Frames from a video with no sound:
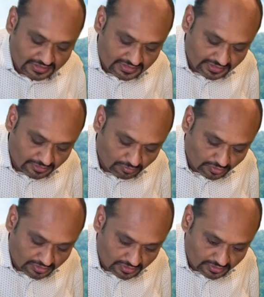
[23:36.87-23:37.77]
see, the
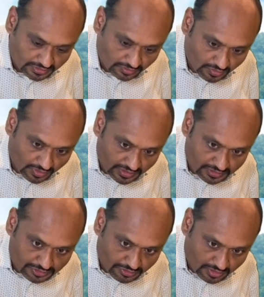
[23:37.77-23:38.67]
oil
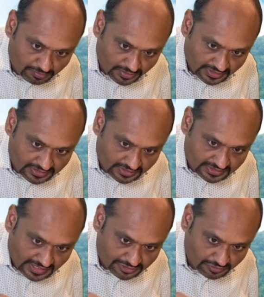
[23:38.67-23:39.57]
droplet is
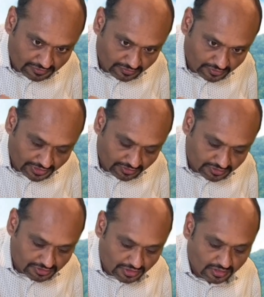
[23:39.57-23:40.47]
actually floating on
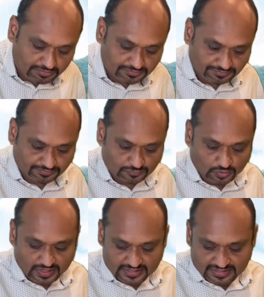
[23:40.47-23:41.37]
top,
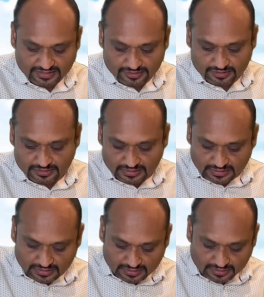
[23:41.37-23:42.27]
whereas here
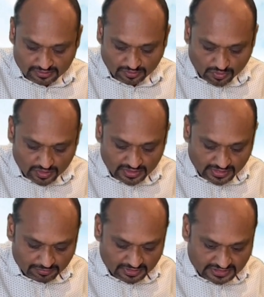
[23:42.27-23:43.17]
the oil
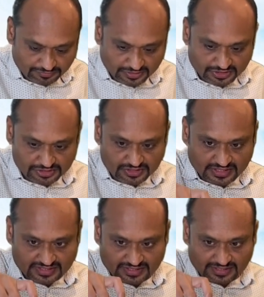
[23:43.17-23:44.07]
emulsification
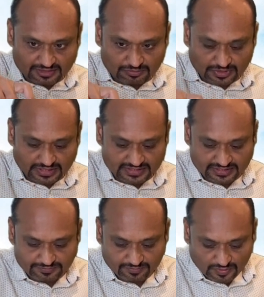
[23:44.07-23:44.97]
has taken
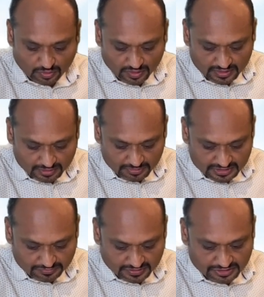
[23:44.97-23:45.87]
place. Oil
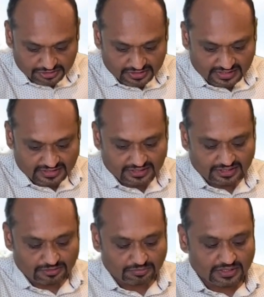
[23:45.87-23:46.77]
emulsification has
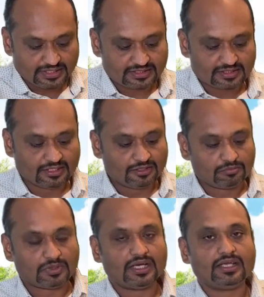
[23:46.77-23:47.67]
taken place
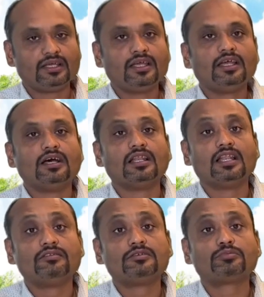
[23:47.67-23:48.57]
by
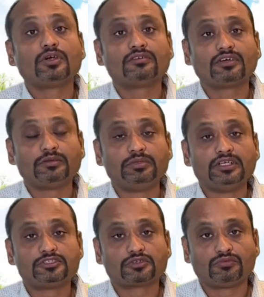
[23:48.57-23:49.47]
11.5
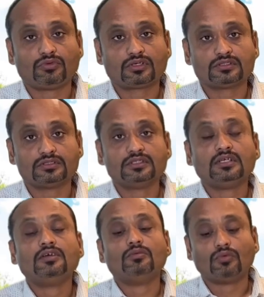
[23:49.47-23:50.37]
pH of water.
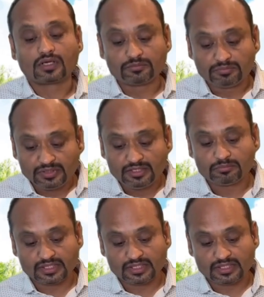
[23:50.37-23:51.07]
What I mean